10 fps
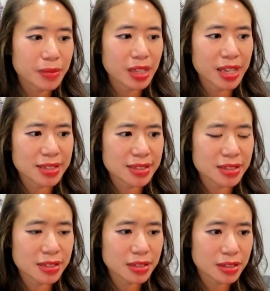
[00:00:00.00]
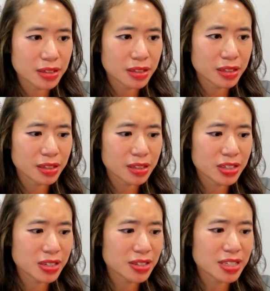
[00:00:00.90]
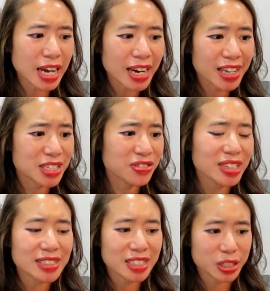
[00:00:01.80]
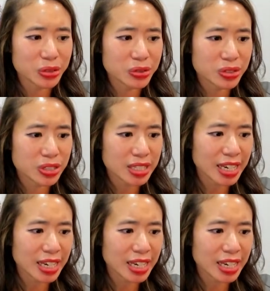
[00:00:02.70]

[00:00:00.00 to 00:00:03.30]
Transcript: It's just not as fun to use.